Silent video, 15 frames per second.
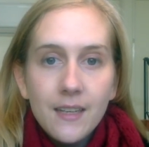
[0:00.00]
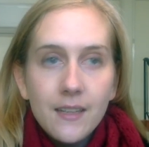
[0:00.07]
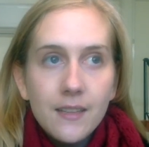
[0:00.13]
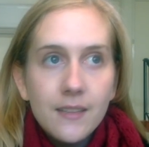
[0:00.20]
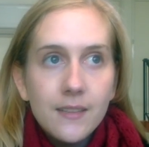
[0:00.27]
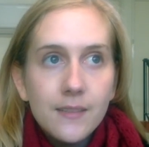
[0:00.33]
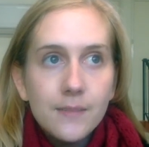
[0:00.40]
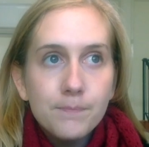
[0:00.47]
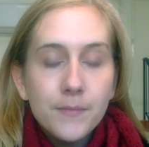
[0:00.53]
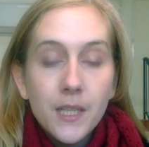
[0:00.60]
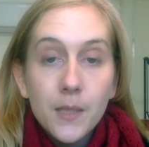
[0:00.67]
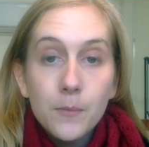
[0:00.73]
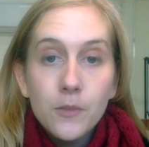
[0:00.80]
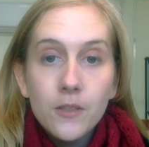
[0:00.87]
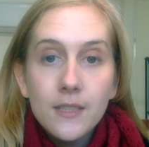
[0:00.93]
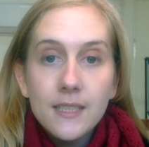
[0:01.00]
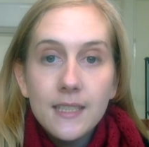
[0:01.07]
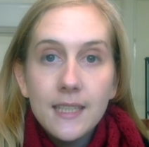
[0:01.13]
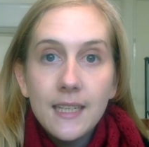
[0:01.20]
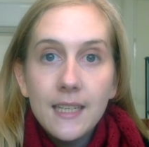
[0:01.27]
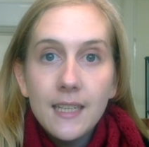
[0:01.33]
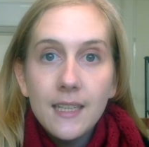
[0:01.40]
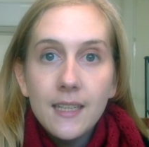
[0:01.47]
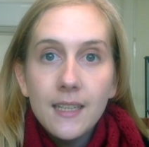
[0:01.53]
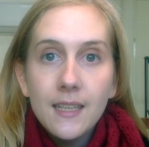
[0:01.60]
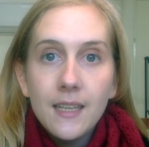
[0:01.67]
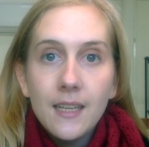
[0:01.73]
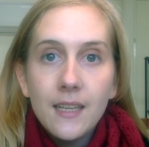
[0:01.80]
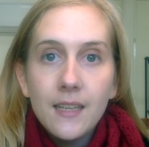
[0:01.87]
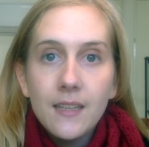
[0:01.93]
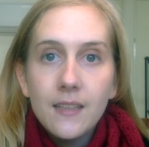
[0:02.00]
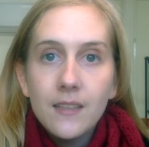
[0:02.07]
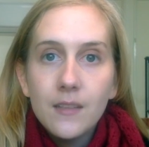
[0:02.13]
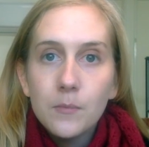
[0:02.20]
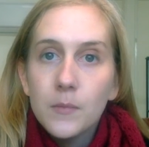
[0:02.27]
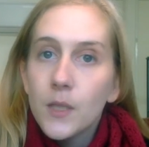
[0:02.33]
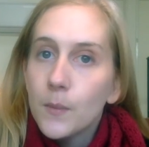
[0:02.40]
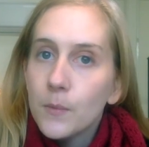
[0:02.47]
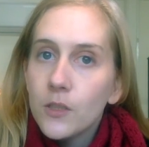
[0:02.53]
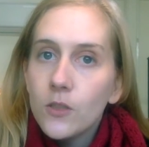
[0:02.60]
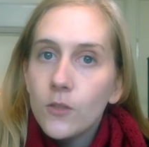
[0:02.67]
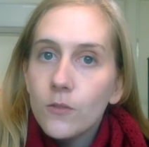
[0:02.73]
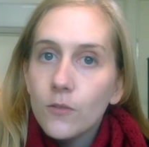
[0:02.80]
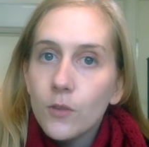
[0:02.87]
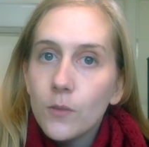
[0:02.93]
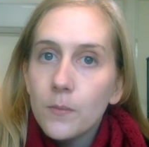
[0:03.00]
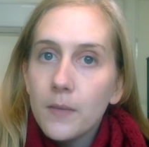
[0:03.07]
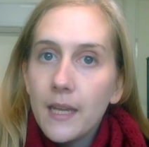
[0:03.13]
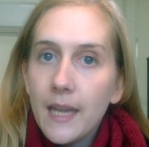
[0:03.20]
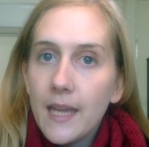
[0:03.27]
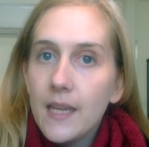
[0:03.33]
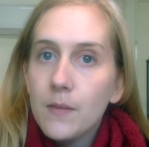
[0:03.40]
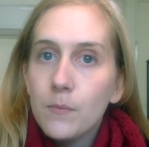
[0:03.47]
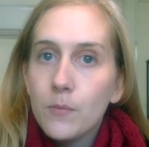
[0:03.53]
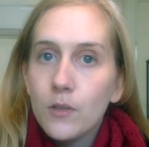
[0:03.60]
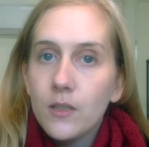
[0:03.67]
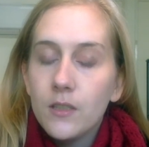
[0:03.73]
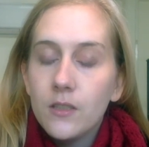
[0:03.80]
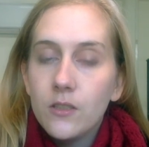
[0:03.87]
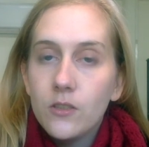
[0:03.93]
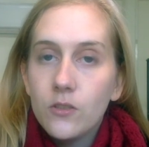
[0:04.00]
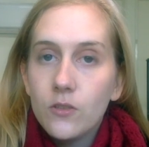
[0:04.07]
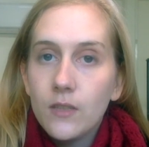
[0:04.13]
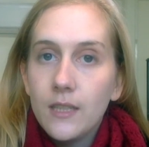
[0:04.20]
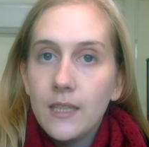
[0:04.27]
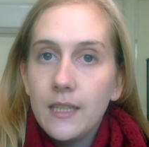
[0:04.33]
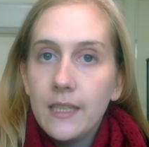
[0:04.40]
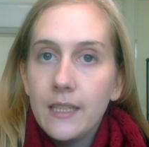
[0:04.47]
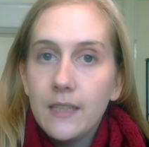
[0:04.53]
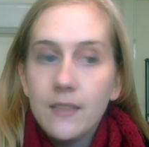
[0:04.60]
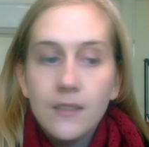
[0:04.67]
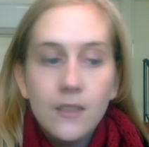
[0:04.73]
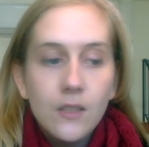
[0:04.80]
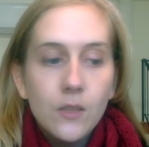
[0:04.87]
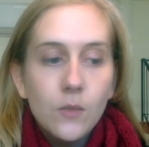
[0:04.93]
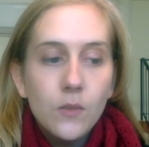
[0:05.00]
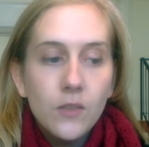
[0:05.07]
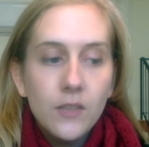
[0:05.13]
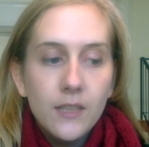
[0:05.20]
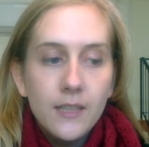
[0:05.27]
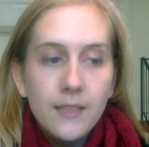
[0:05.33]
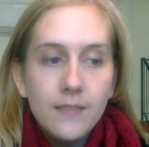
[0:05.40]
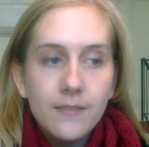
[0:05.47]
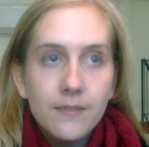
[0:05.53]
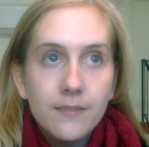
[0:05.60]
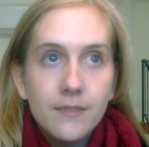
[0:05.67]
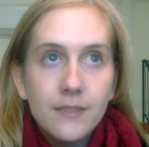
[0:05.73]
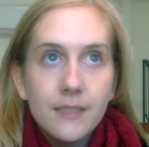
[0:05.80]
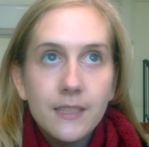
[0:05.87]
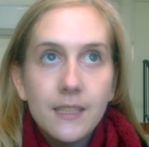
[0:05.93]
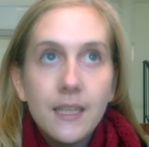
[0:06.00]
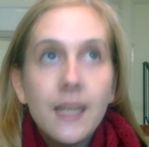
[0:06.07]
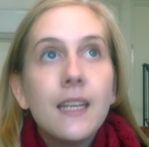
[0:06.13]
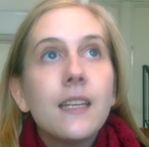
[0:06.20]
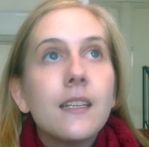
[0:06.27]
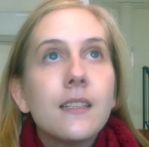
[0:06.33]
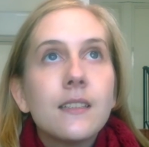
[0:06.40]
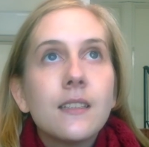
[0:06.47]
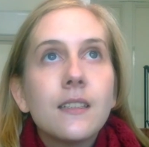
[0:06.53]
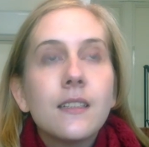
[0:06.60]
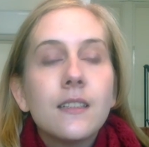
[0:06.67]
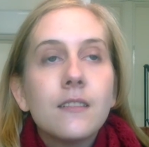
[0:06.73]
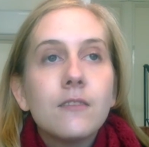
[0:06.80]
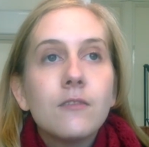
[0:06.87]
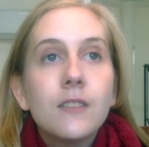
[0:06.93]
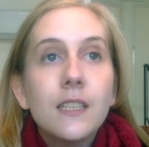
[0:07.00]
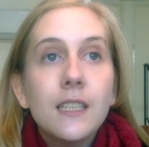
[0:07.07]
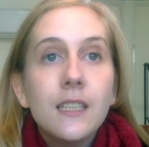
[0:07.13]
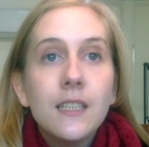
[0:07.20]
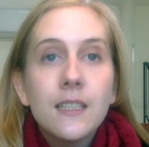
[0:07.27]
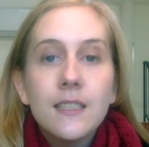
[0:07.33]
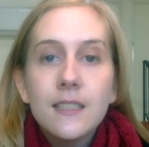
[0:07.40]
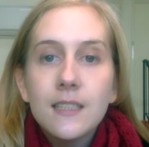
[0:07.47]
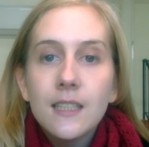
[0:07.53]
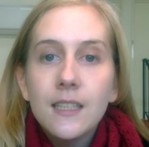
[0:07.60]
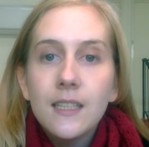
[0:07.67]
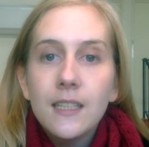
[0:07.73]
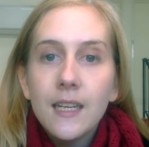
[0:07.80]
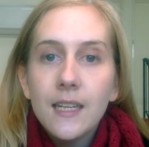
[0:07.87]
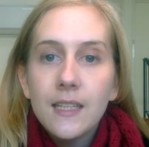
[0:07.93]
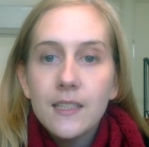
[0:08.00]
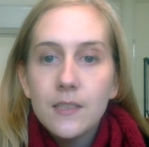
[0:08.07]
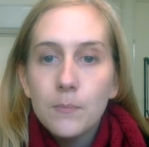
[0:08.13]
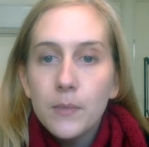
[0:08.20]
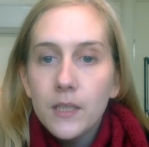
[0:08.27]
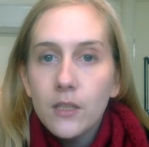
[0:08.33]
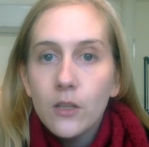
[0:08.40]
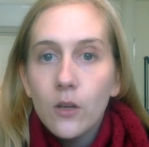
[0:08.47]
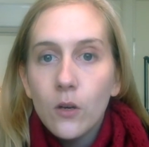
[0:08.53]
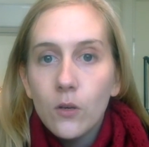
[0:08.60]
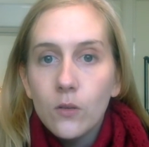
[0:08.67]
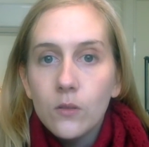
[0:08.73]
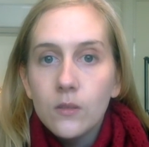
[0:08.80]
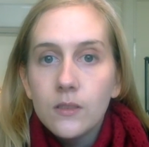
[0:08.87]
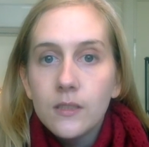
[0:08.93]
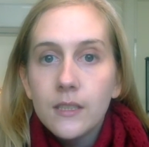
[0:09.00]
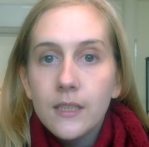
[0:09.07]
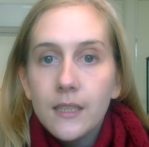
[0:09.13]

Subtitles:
I'm Christina, and I'm coming to you from Canberra, Australia, where I live. Today is a really nice sunny day. It's a bit cold.